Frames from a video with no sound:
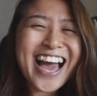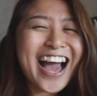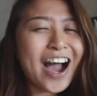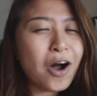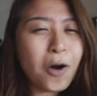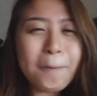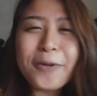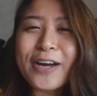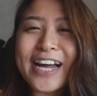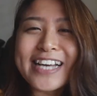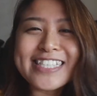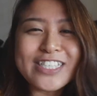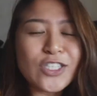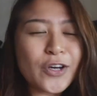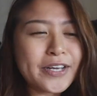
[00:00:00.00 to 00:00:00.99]
I hope you
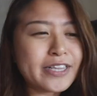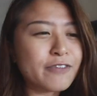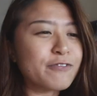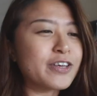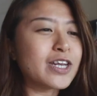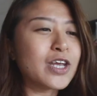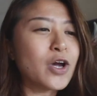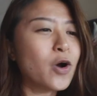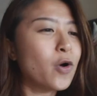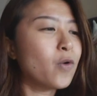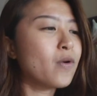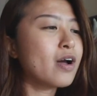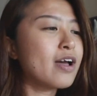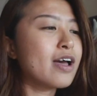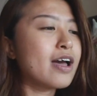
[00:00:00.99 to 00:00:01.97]
guys enjoyed the
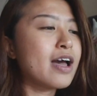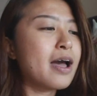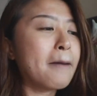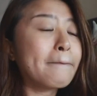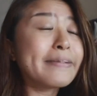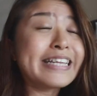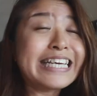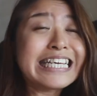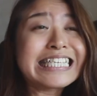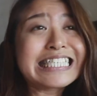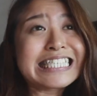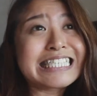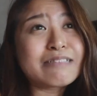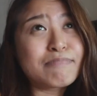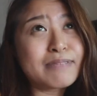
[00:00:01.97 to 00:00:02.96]
video.
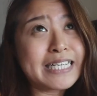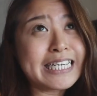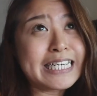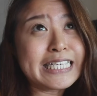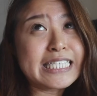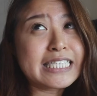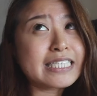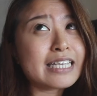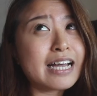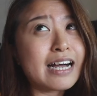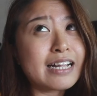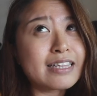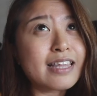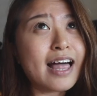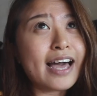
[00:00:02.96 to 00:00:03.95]
Please, please
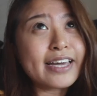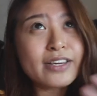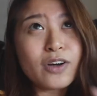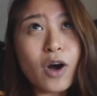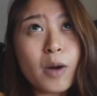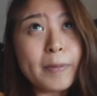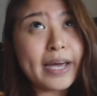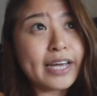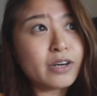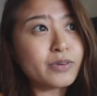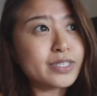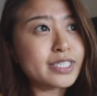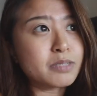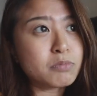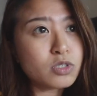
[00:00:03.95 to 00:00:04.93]
like, comment,
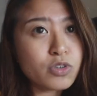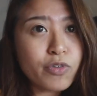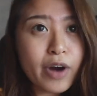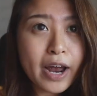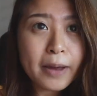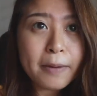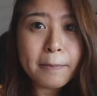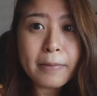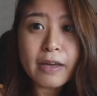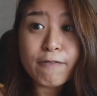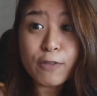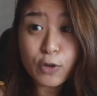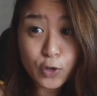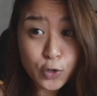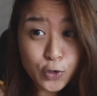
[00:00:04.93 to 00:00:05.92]
or subscribe. If
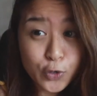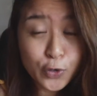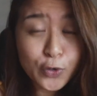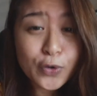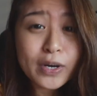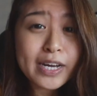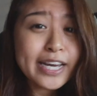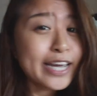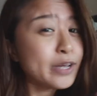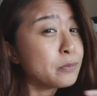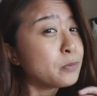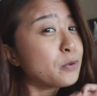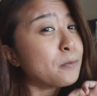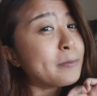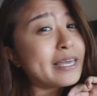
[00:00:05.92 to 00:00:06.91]
you do, it
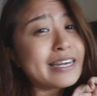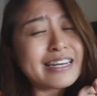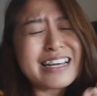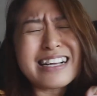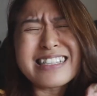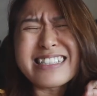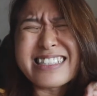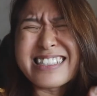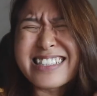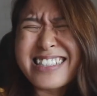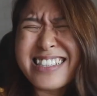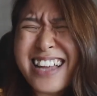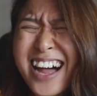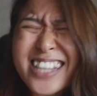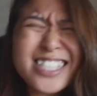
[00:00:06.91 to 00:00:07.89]
will mean a
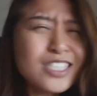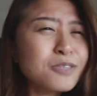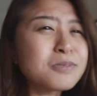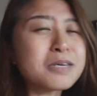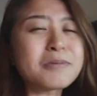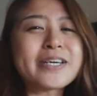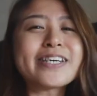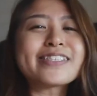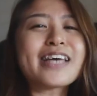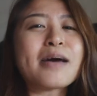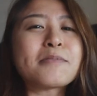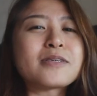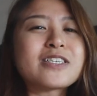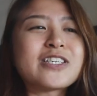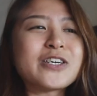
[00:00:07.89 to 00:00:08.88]
lot to me because
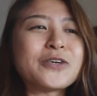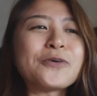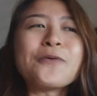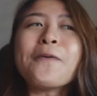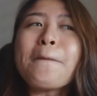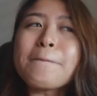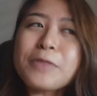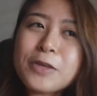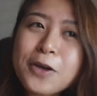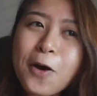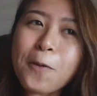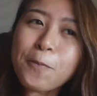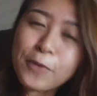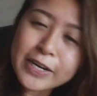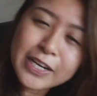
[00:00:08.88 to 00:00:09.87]
I'm still, you
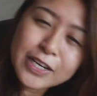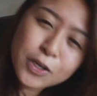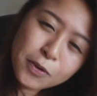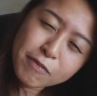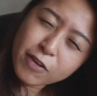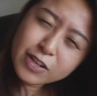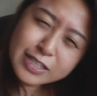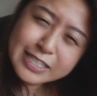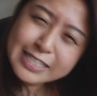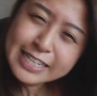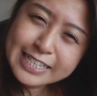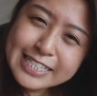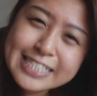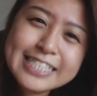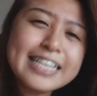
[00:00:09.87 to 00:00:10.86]
know, pretty new with all these
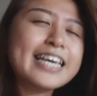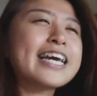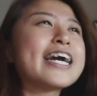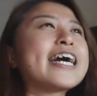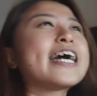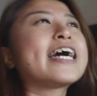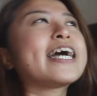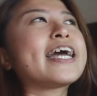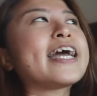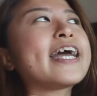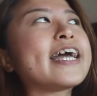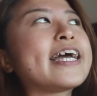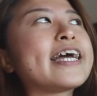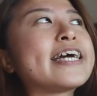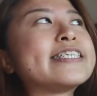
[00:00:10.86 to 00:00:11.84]
things.
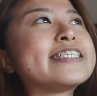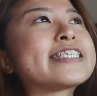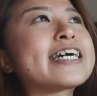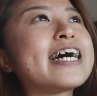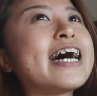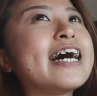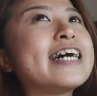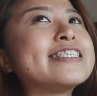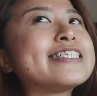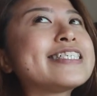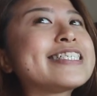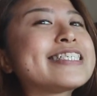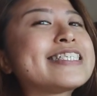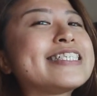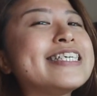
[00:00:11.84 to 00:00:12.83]
And I'll
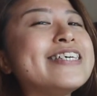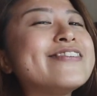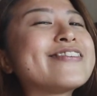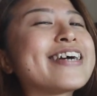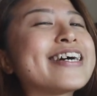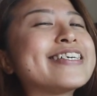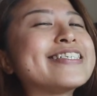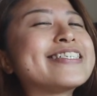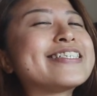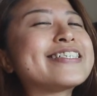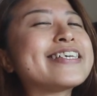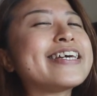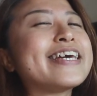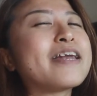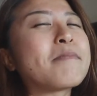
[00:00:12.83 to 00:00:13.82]
see you
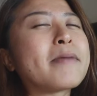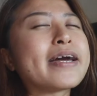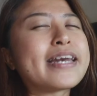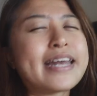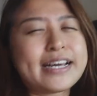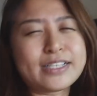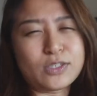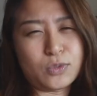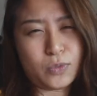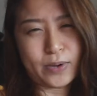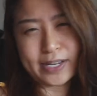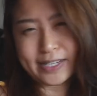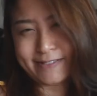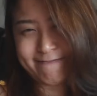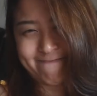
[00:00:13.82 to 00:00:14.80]
guys in my next
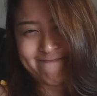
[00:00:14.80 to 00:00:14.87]
one.